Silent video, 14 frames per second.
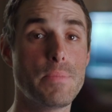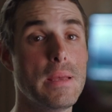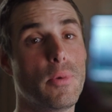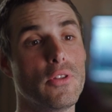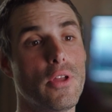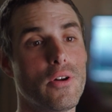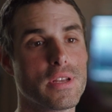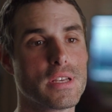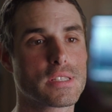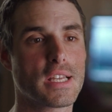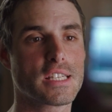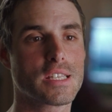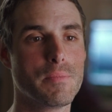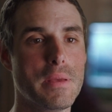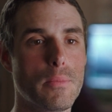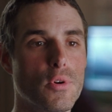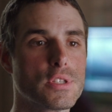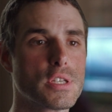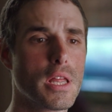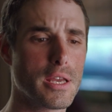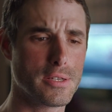And people noticed. Like some people
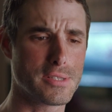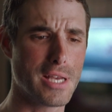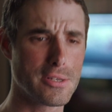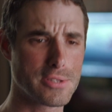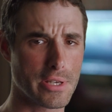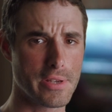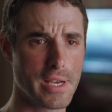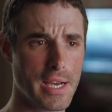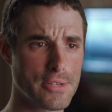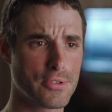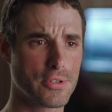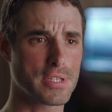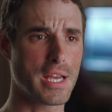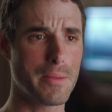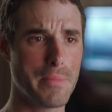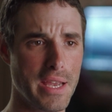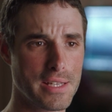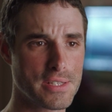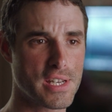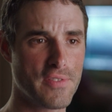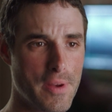would say, like, it sounds like you guys are just kind of
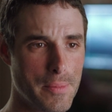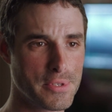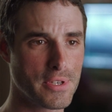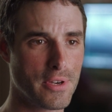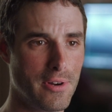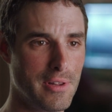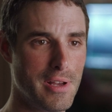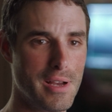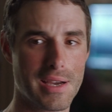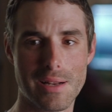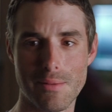making stuff up as you go along.